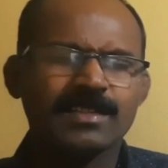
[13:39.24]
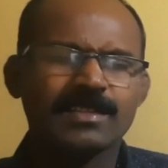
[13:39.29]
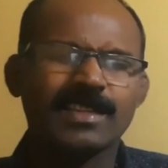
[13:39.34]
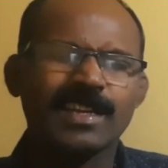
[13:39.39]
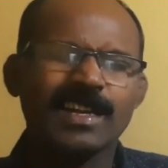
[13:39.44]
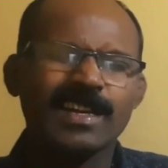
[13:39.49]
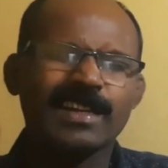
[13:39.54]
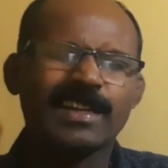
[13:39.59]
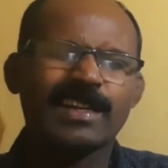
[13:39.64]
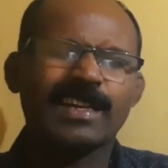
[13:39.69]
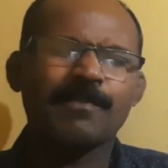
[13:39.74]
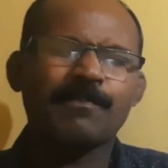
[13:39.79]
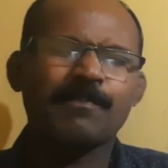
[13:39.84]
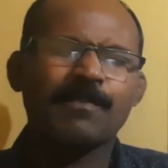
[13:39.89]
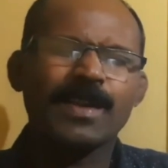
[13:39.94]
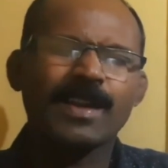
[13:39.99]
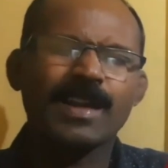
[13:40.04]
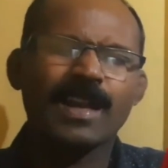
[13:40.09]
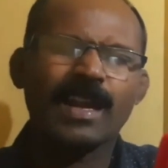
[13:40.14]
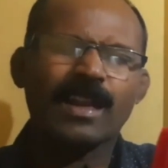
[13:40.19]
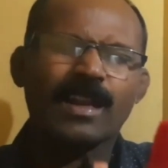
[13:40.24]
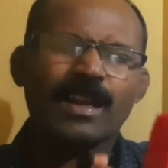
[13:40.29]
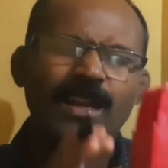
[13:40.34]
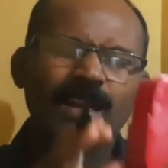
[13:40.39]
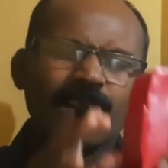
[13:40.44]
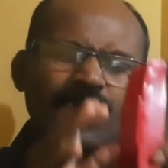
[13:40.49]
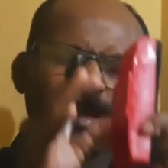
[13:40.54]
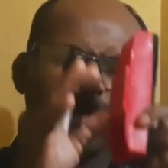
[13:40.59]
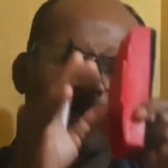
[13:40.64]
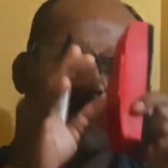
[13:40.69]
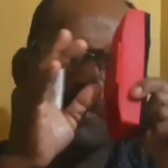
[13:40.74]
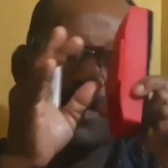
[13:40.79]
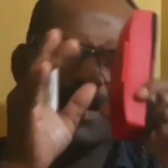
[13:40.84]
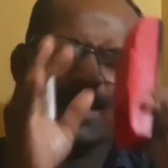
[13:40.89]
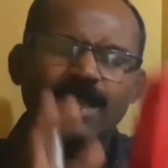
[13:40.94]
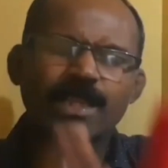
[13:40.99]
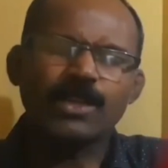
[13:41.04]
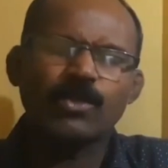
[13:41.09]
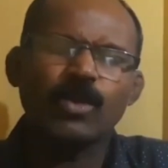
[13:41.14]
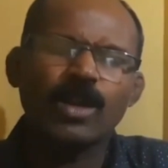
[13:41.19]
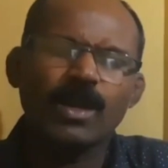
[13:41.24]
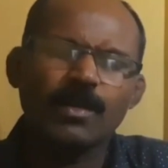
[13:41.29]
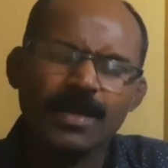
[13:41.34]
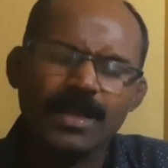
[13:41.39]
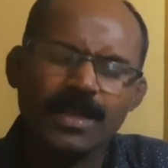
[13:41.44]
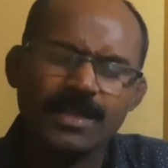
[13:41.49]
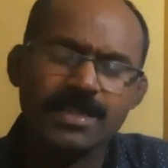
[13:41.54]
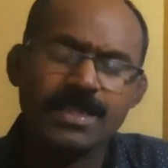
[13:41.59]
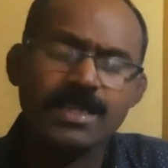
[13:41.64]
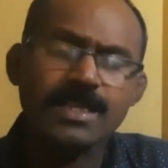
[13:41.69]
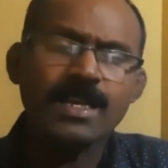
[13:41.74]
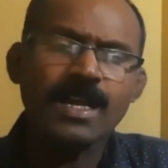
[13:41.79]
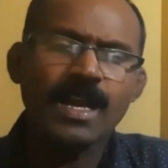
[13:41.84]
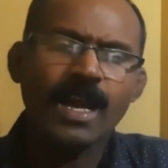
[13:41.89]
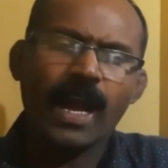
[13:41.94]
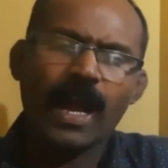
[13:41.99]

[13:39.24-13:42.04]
then definitely everything will be easy.